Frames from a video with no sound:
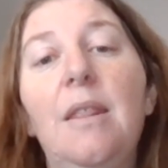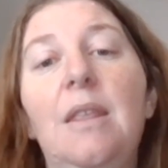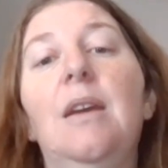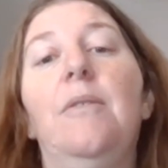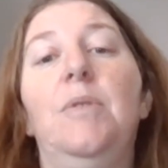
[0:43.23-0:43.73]

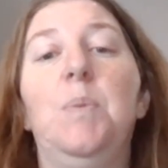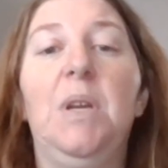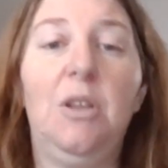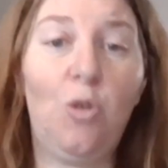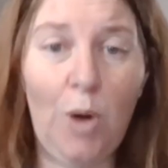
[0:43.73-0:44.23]
there has
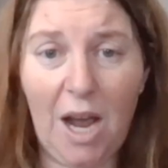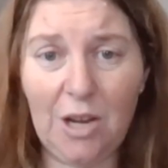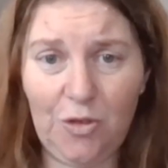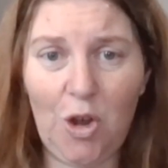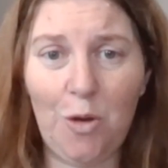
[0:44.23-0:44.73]
been
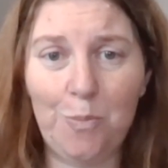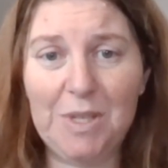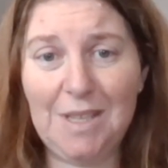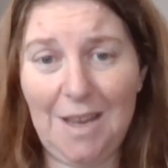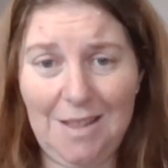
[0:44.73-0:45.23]
craft
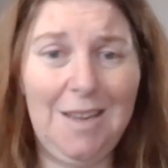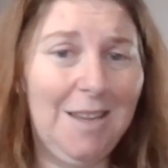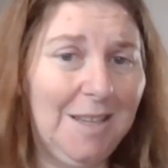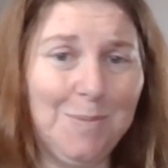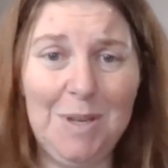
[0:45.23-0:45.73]
shops, and
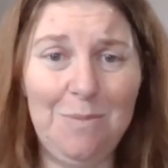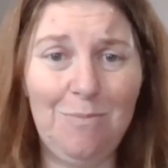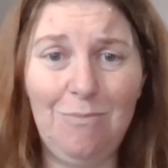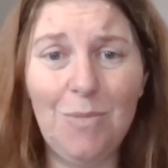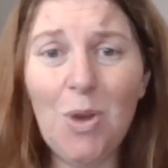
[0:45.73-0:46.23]
there has
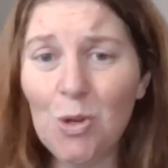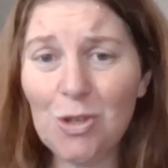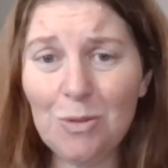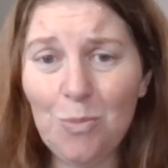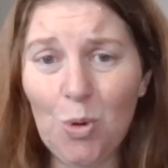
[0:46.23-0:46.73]
been
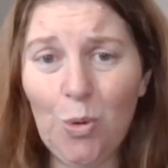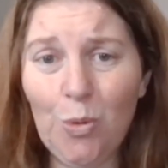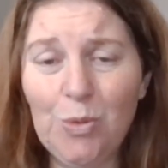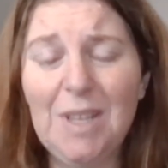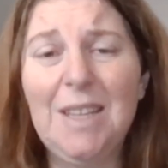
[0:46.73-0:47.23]
merchant
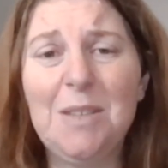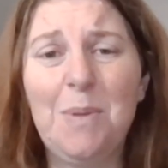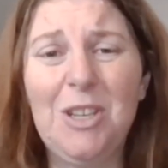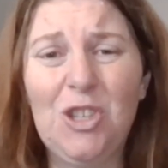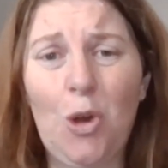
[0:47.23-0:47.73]
malls, and there's
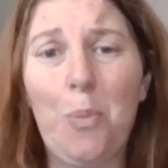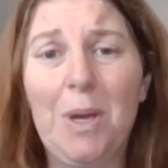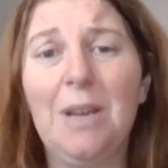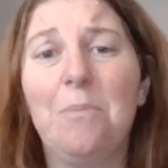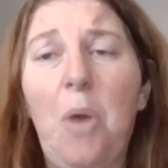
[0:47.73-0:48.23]
been
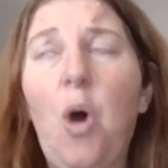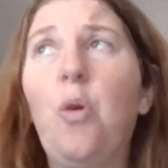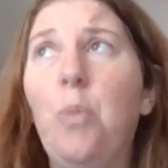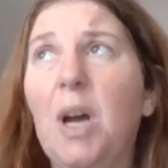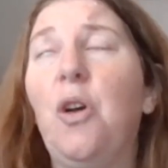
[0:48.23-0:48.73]
shopping.
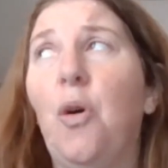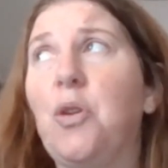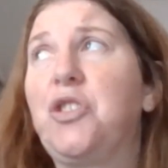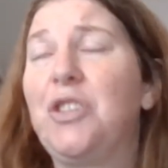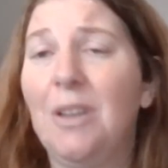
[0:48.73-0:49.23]
Oh my
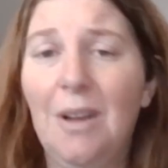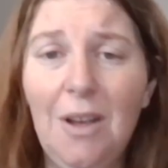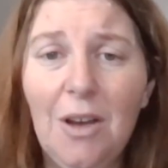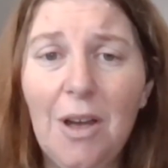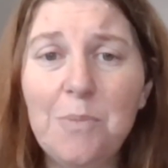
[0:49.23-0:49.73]
gosh,
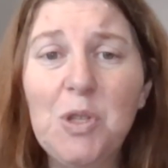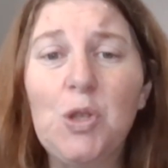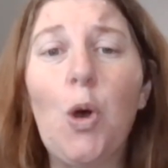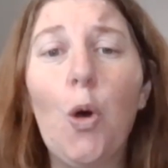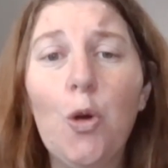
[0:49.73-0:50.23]
I'm
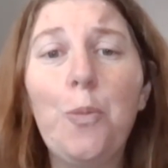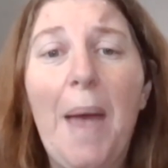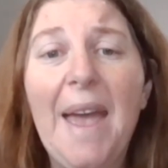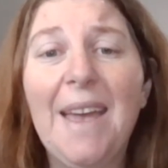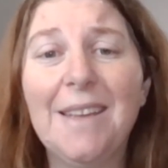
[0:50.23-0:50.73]
so
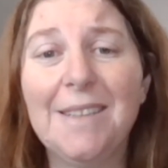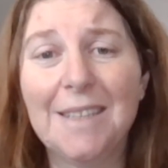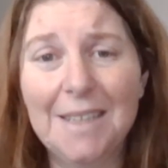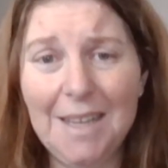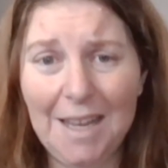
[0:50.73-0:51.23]
bad
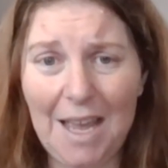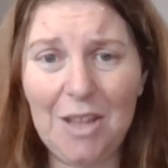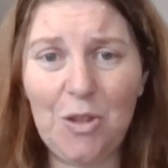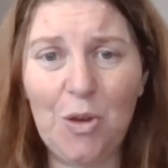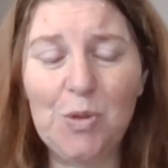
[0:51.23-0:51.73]

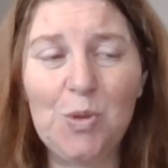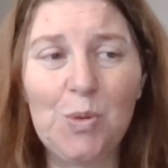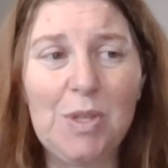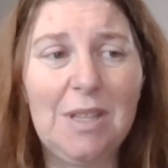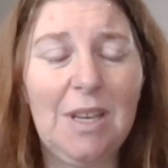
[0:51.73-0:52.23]
at those
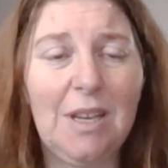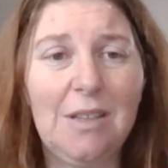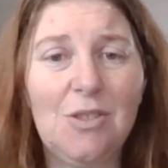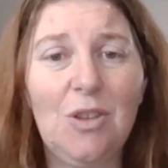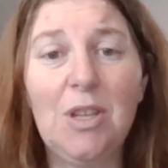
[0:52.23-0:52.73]
sorts of
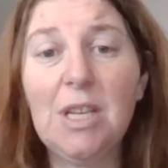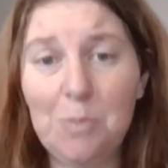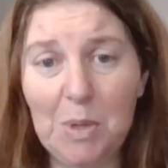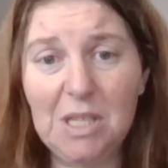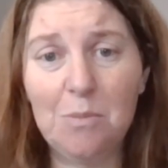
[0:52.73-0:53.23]
things. So there
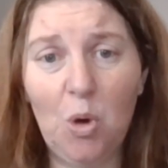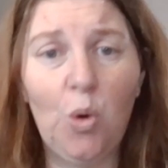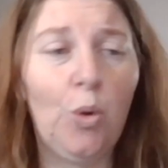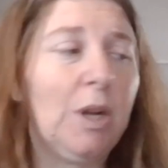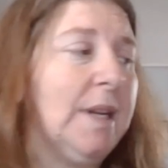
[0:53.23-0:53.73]
has been some
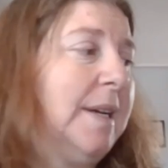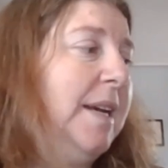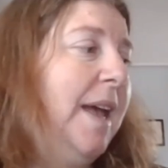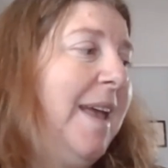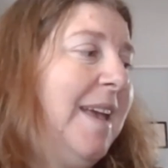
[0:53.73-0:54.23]
haul
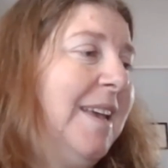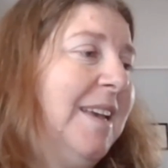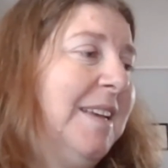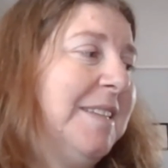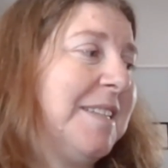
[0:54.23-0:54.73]

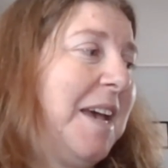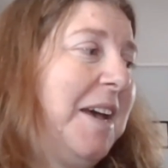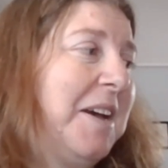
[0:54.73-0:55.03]
and